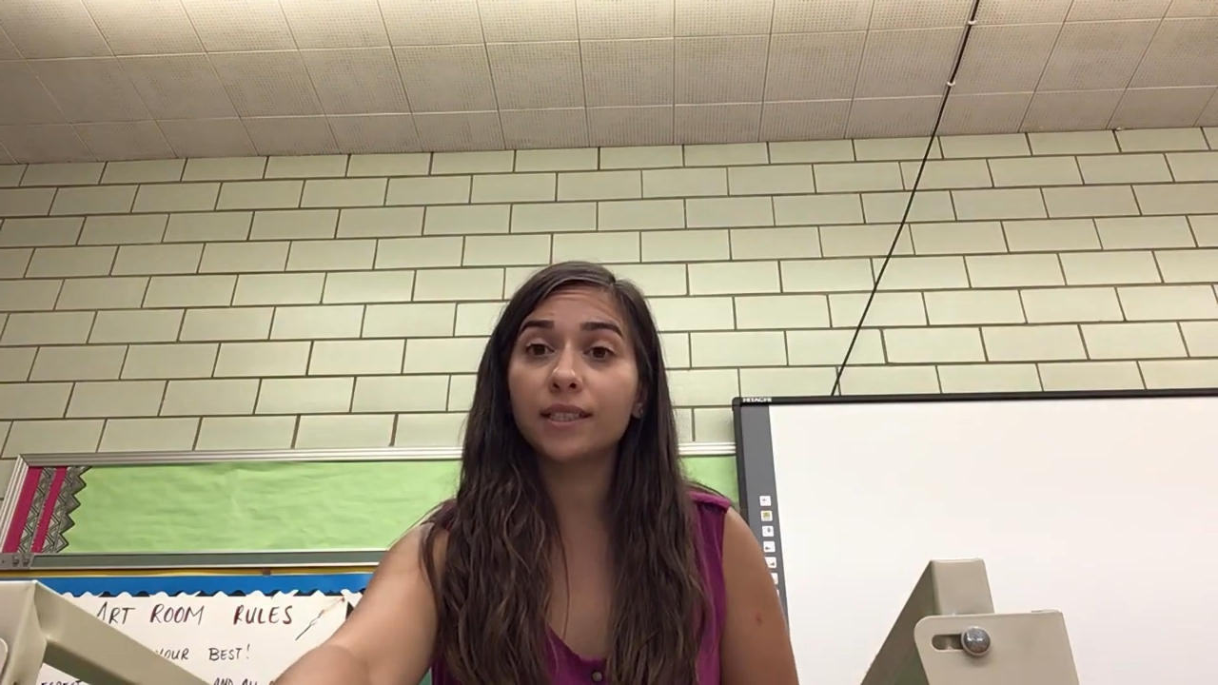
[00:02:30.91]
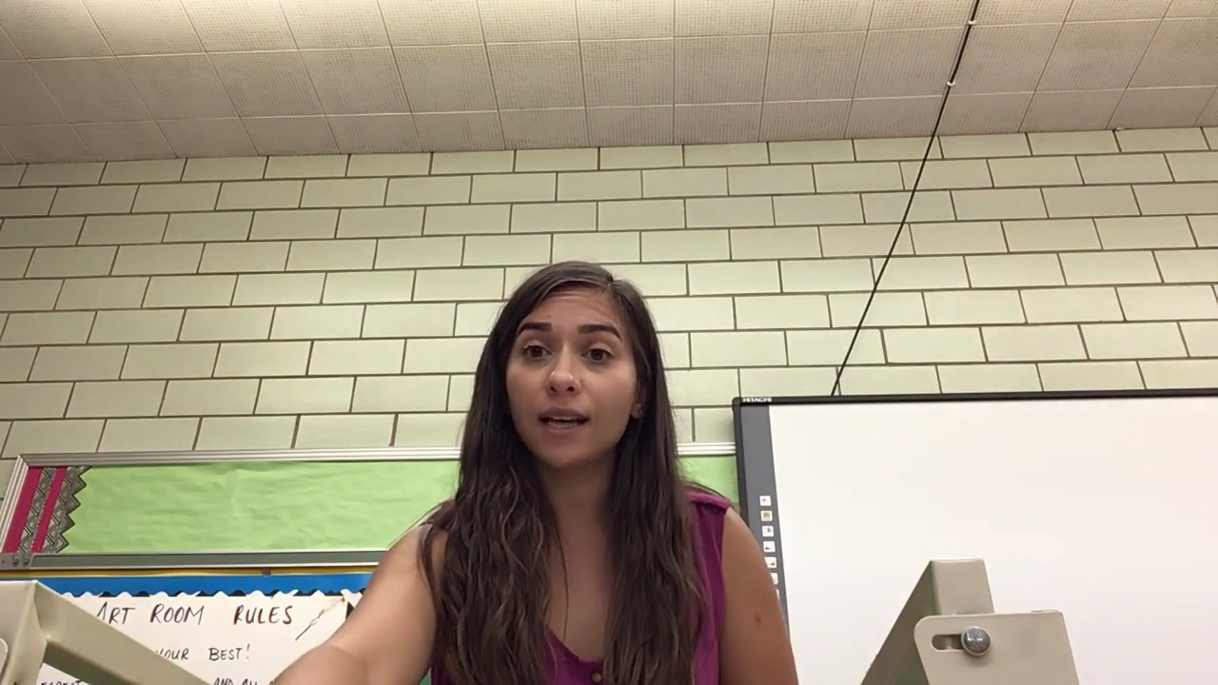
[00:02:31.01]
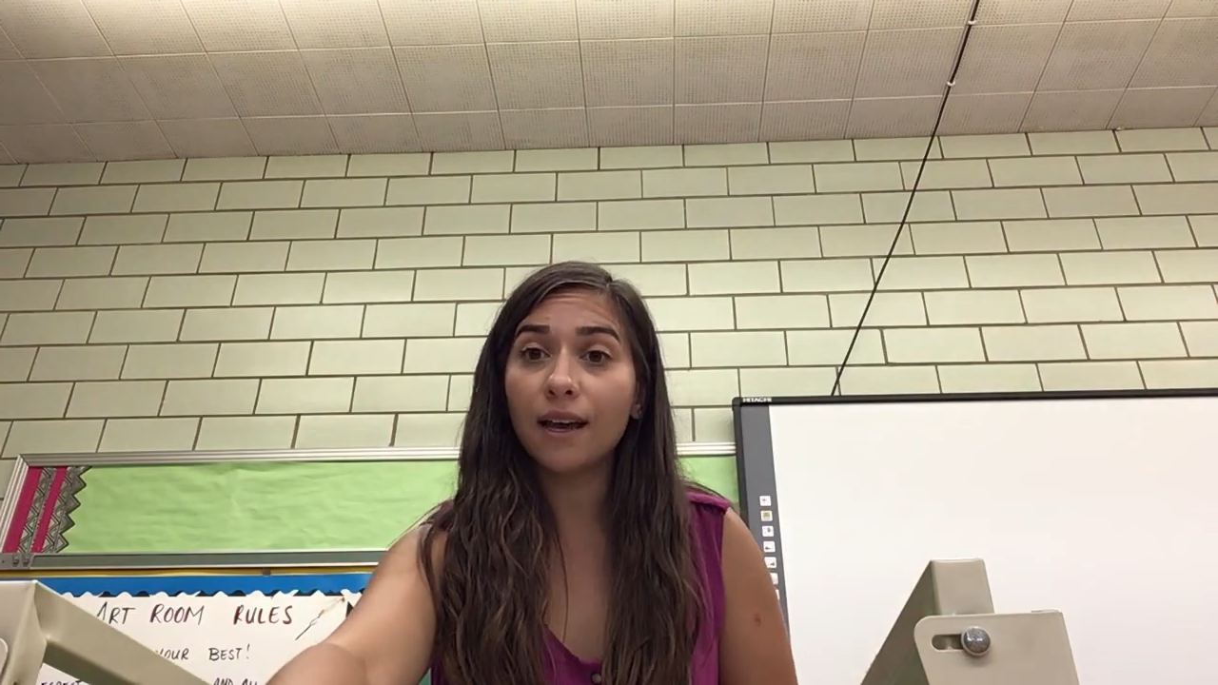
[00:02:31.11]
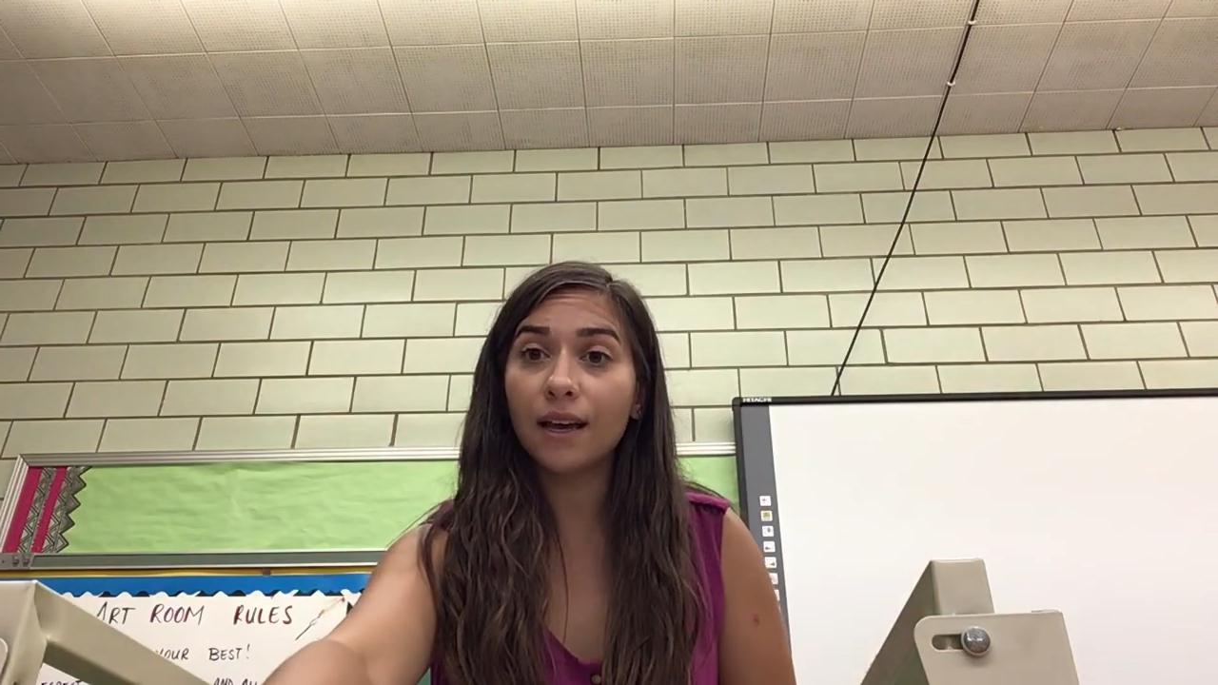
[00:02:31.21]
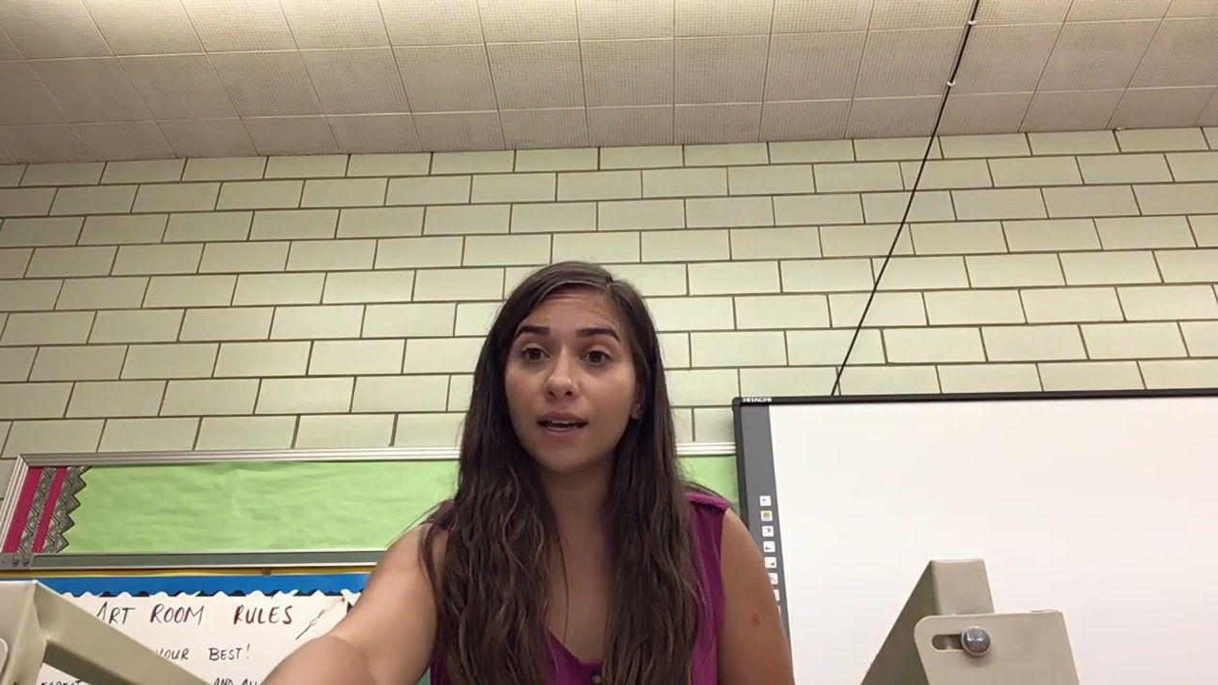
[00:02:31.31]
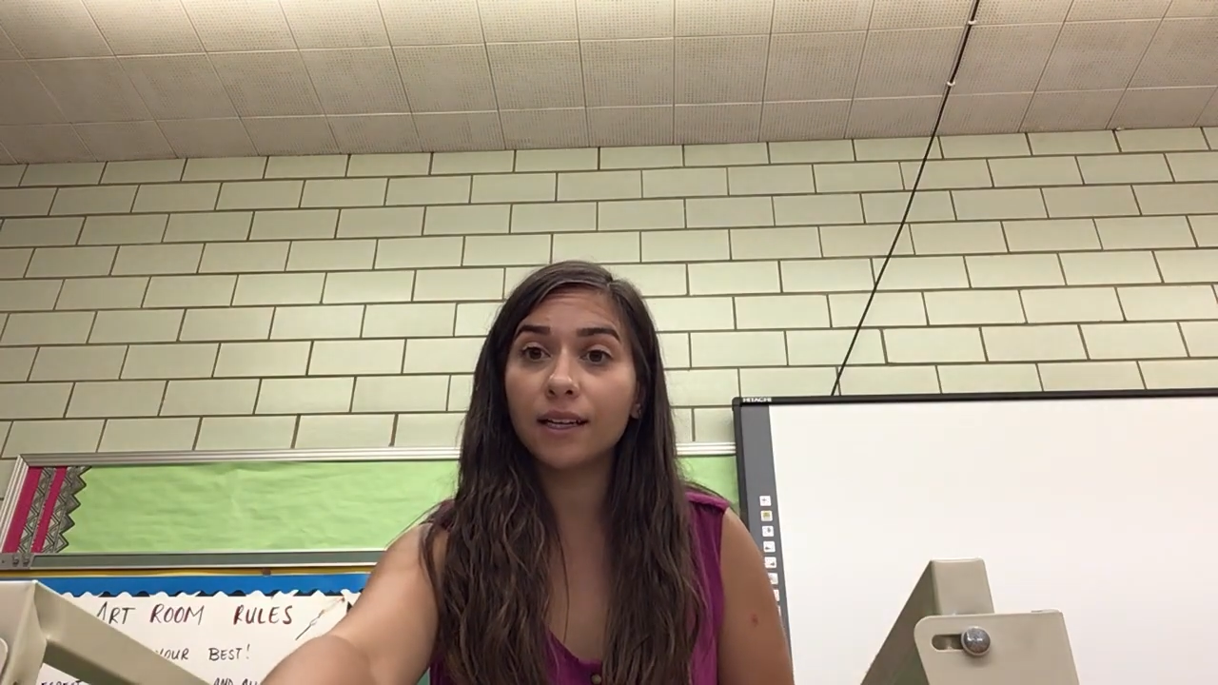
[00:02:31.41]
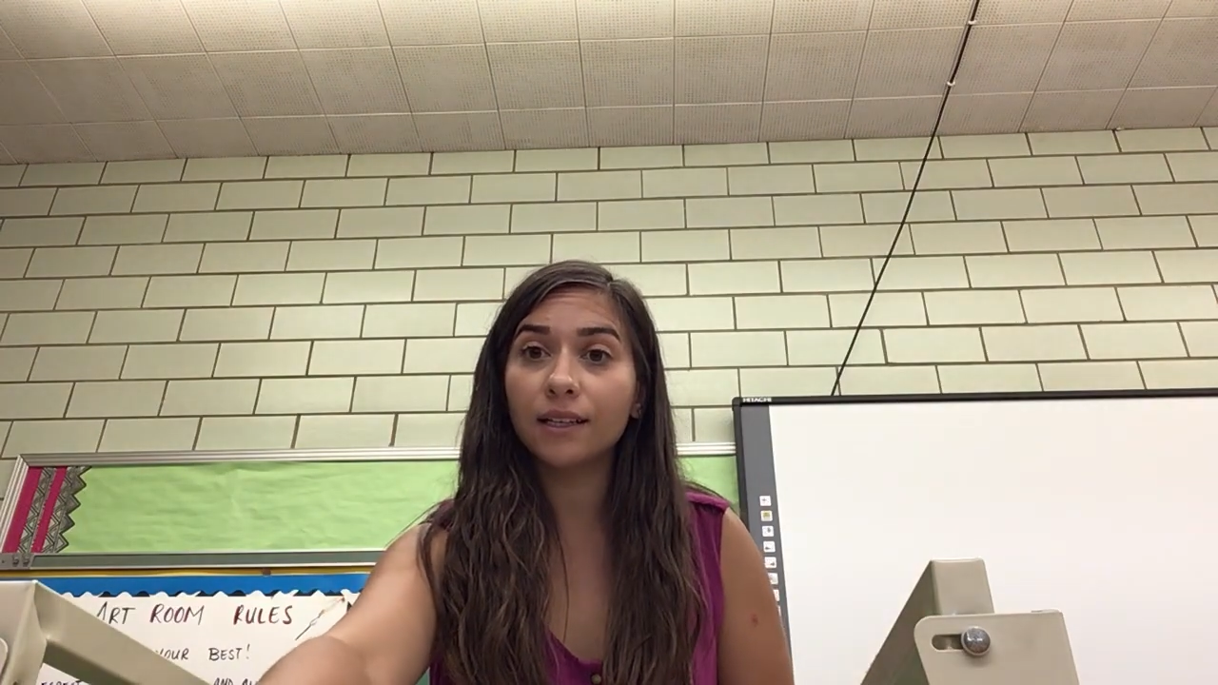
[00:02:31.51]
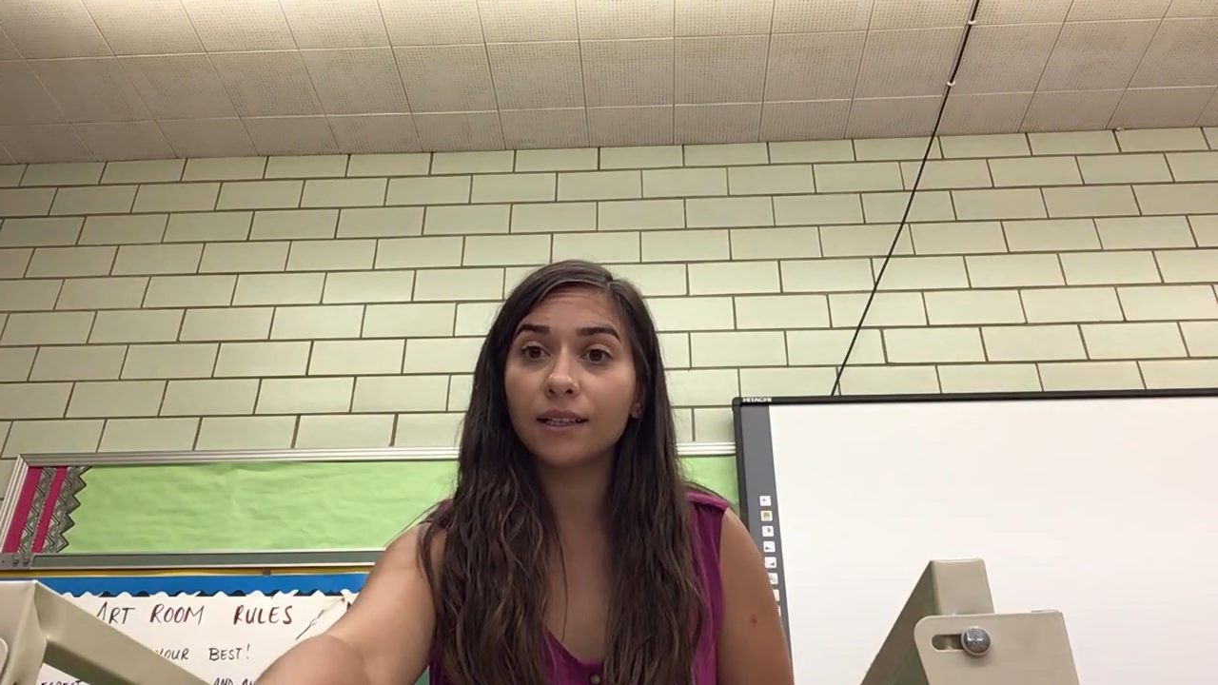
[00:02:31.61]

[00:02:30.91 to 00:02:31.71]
done,